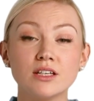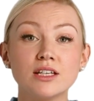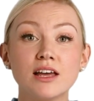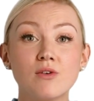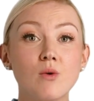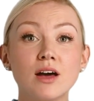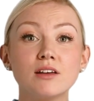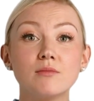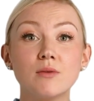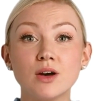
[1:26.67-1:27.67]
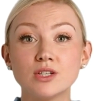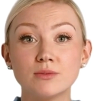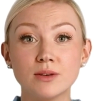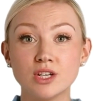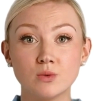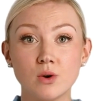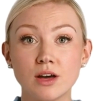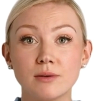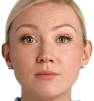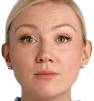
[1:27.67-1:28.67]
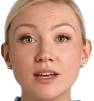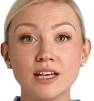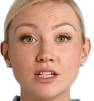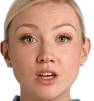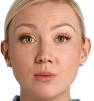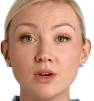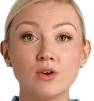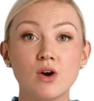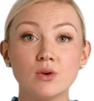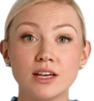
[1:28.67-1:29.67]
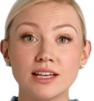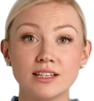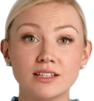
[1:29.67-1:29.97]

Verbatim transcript: Level one, part submission warrant, P S W only.